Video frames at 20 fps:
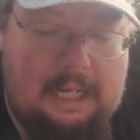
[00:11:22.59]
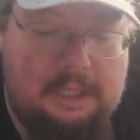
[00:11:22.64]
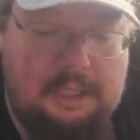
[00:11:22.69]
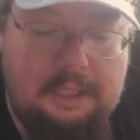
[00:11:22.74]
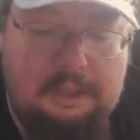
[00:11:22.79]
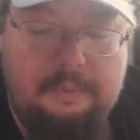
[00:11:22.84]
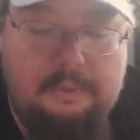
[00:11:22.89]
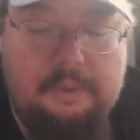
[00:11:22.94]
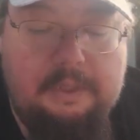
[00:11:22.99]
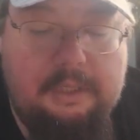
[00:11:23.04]

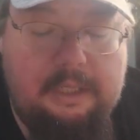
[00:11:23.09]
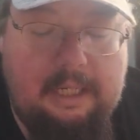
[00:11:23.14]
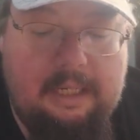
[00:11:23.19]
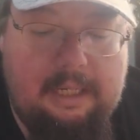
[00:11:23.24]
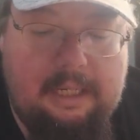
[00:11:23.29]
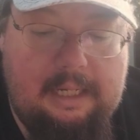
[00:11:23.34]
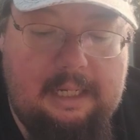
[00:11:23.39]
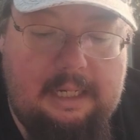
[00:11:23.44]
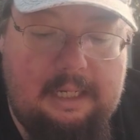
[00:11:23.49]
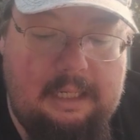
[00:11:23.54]
She was in
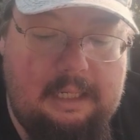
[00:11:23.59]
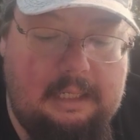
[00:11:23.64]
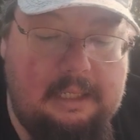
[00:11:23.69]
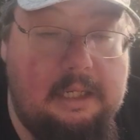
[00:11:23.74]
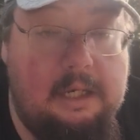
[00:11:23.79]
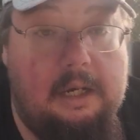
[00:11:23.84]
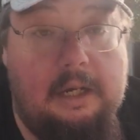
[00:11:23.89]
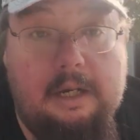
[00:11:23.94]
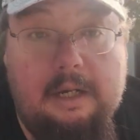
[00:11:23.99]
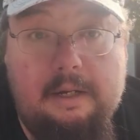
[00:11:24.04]
a
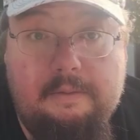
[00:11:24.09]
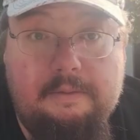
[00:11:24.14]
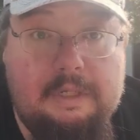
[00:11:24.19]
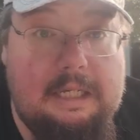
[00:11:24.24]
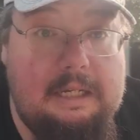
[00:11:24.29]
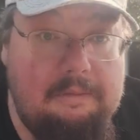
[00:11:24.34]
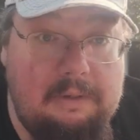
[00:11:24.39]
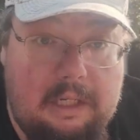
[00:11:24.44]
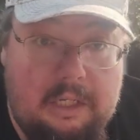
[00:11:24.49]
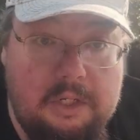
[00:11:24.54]
ton of
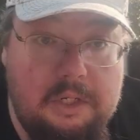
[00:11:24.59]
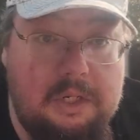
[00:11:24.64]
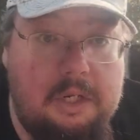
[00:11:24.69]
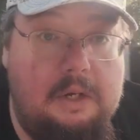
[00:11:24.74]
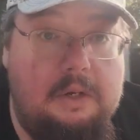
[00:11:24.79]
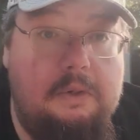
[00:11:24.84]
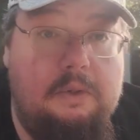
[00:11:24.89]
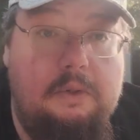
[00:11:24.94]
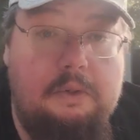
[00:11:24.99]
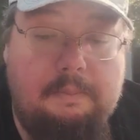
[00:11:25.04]
TV
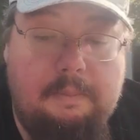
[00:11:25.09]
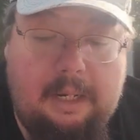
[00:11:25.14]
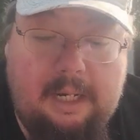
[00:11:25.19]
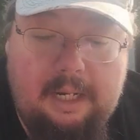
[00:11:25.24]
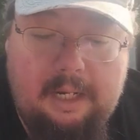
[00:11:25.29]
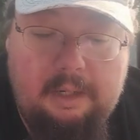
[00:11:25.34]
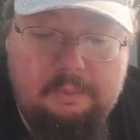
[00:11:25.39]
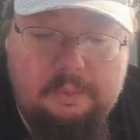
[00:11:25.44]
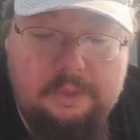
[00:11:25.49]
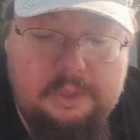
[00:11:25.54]
shows,
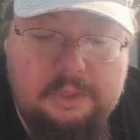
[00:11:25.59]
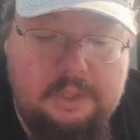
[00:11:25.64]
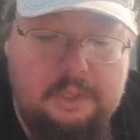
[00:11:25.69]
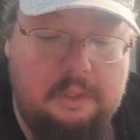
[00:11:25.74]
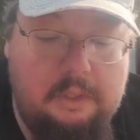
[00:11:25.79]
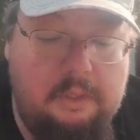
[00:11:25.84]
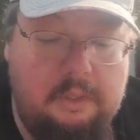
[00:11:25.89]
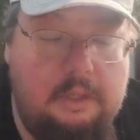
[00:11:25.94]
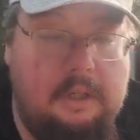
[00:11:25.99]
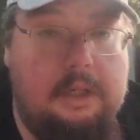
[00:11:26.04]
Married with
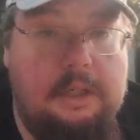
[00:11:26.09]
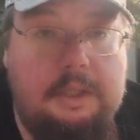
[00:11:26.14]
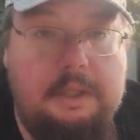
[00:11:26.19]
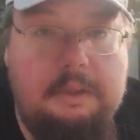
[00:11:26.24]
Children.